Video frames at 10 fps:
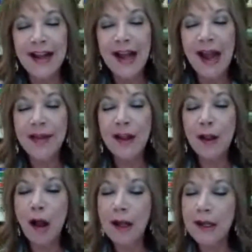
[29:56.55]
And then
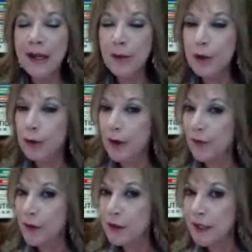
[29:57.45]
lock it in with your three
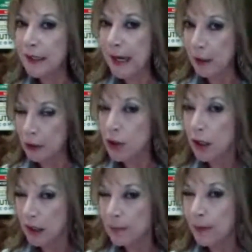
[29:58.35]
fingers technique. And I'll talk a
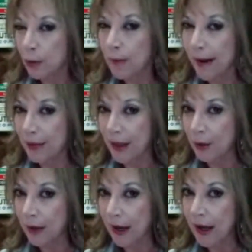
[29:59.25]
little bit more about that.
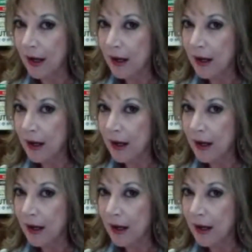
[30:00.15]
Okay.